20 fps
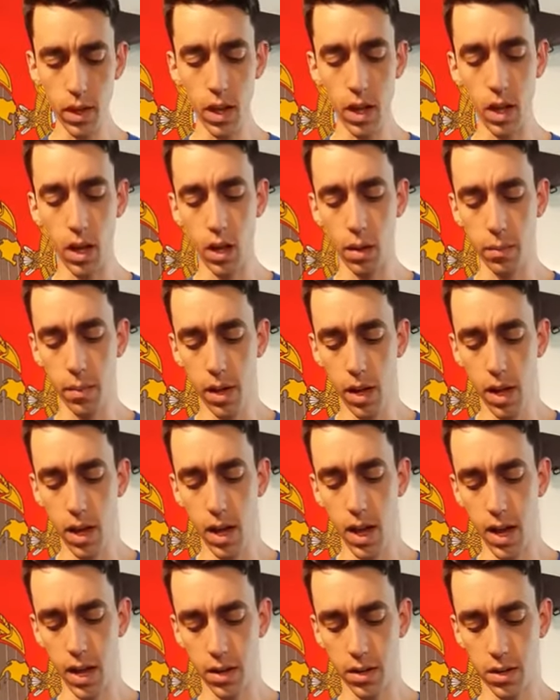
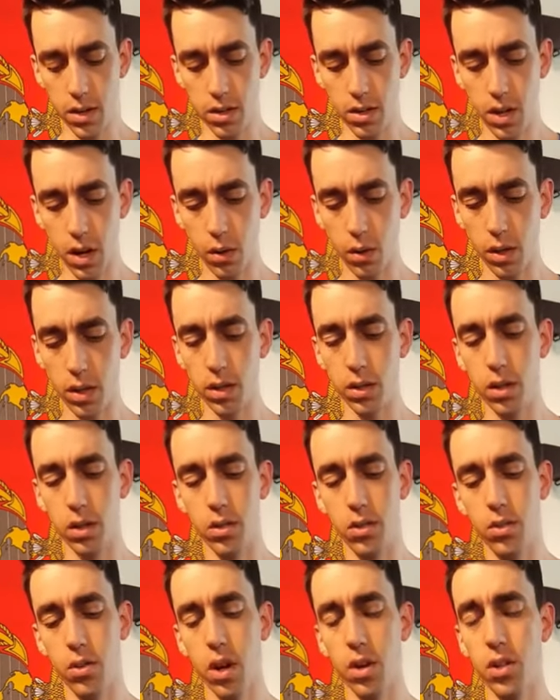And just general in
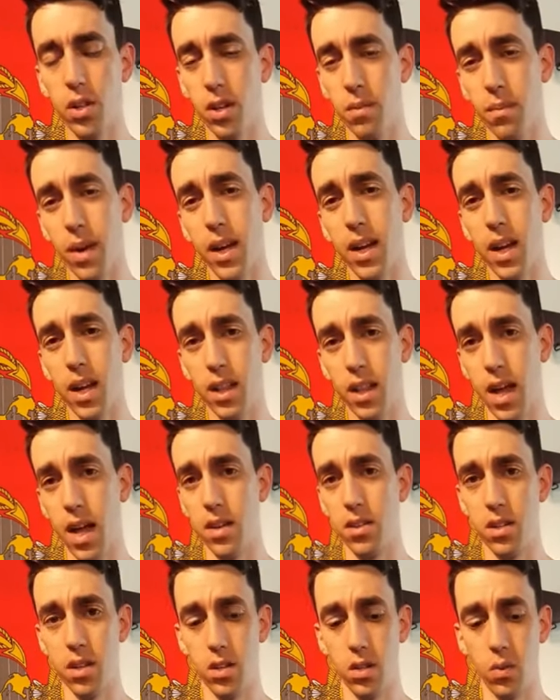construction, it might not
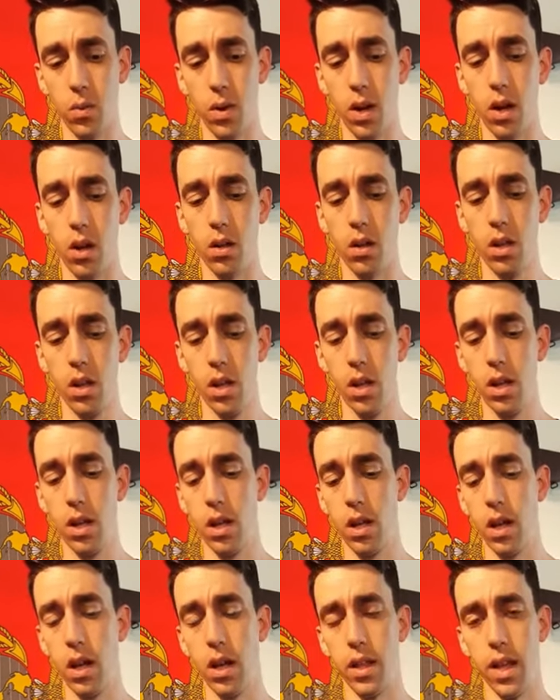last as well
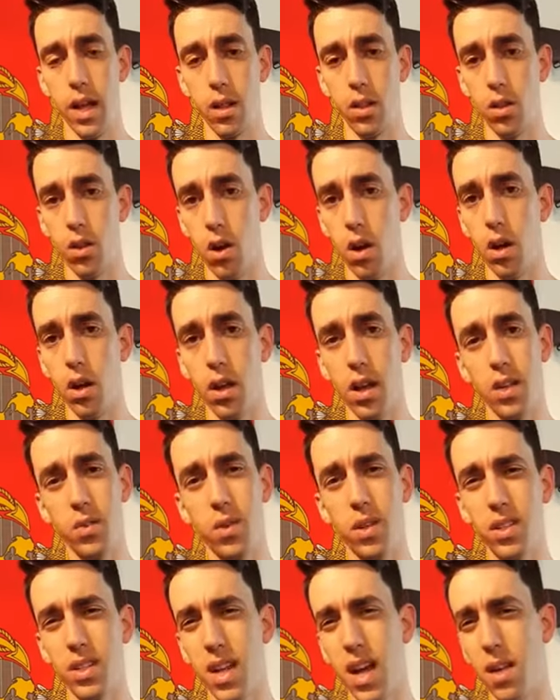that long, as
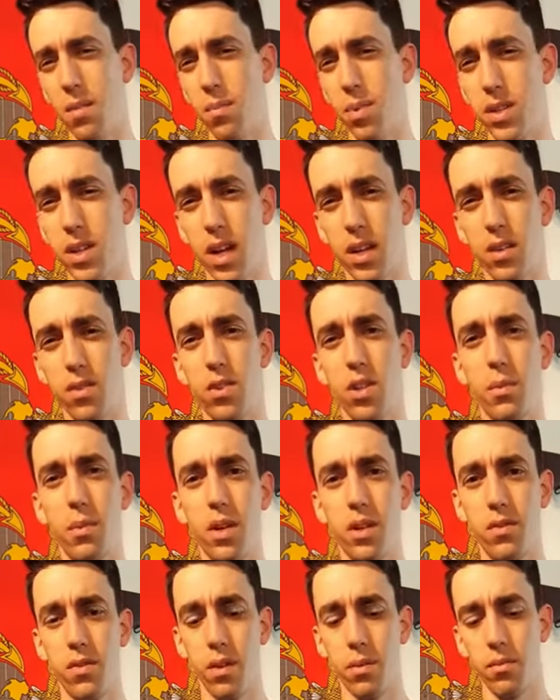well as not protect you so
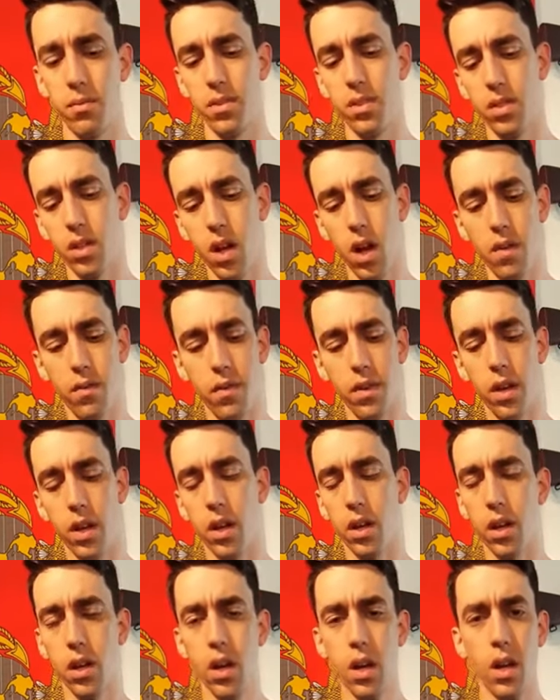much from
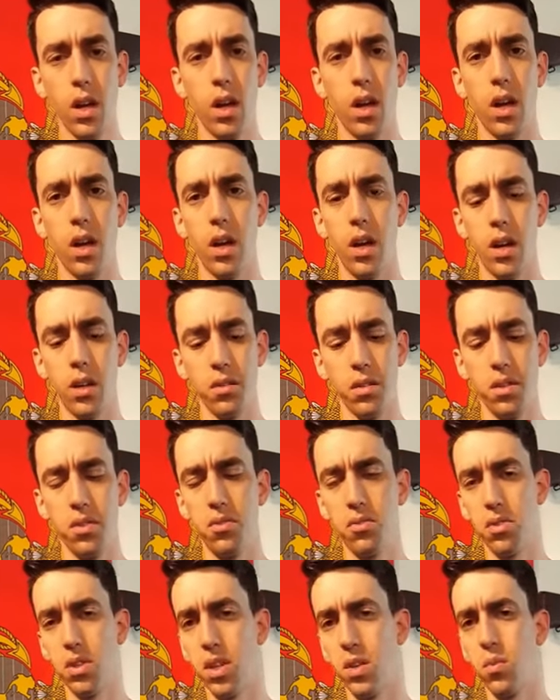scuffing,
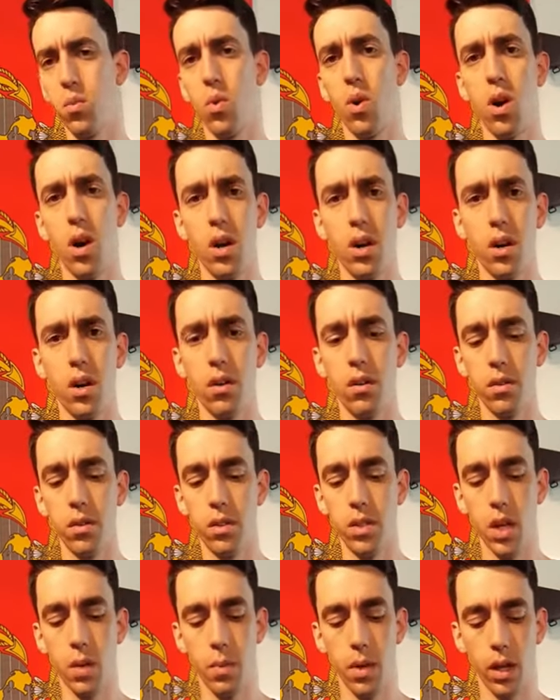injury, water,
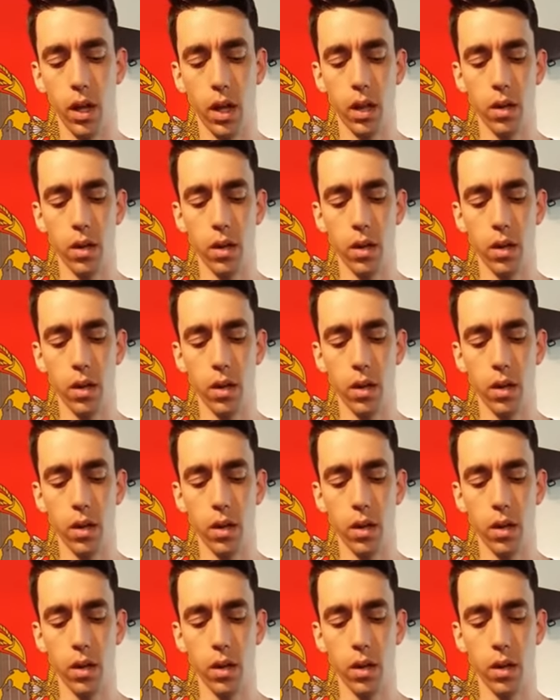seeping